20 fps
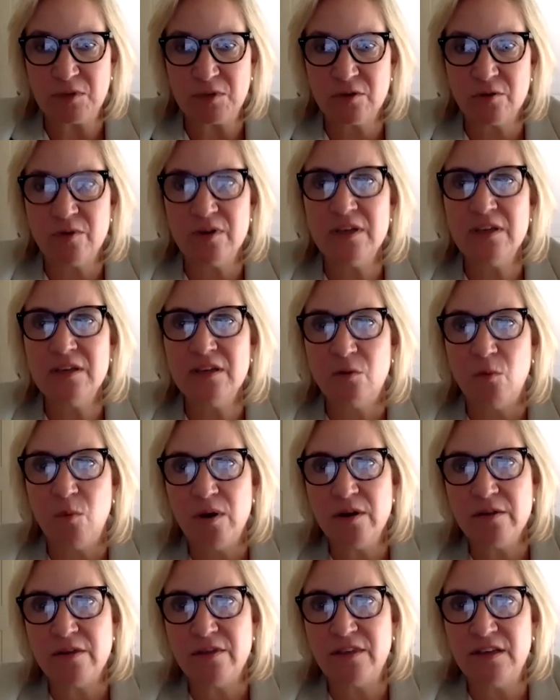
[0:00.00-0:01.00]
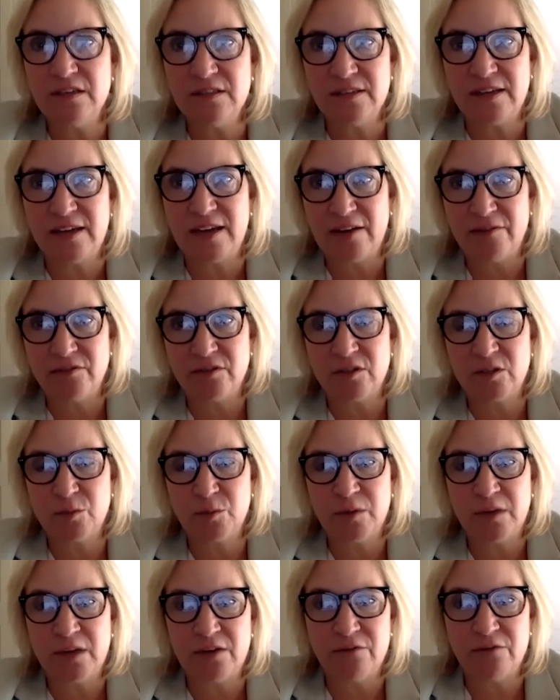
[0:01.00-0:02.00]
So, you know, one of the things I have to
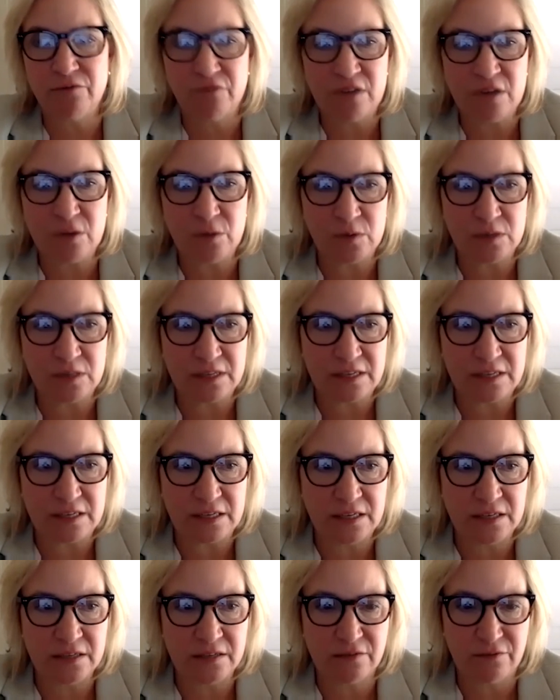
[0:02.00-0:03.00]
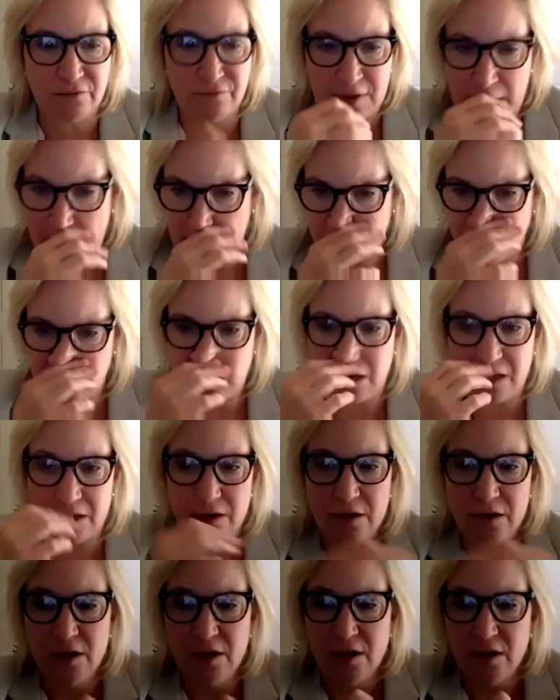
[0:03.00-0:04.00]
explain frequently is the fact that,